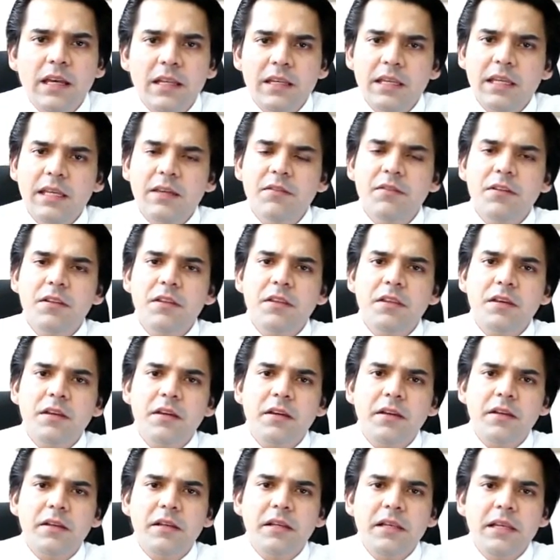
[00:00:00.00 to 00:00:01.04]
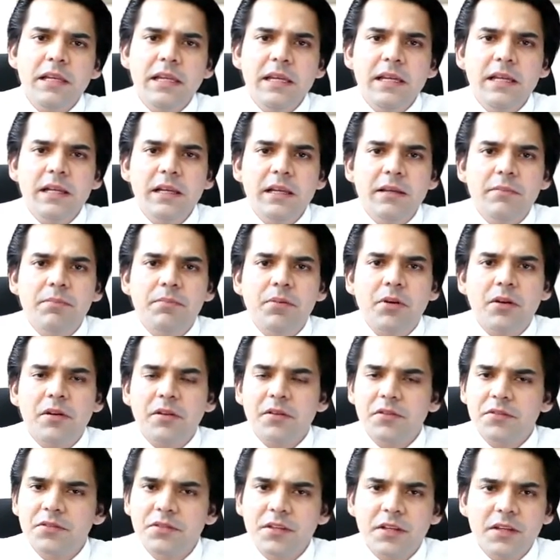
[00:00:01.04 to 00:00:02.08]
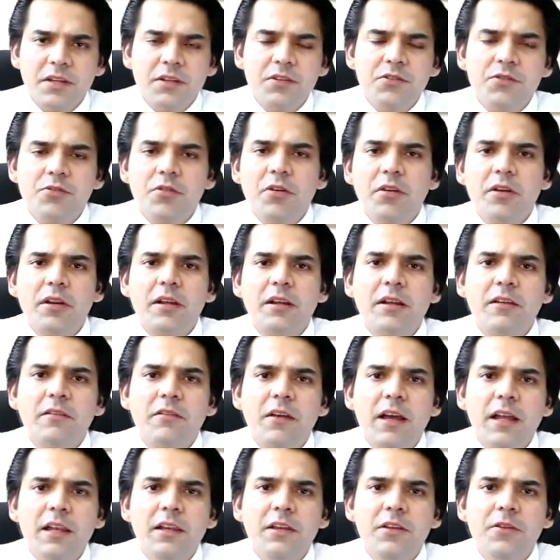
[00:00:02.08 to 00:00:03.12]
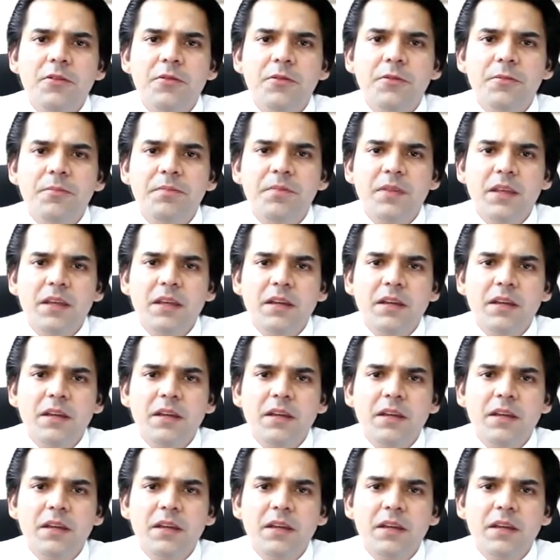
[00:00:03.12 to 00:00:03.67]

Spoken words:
And given their legal importance and historical value,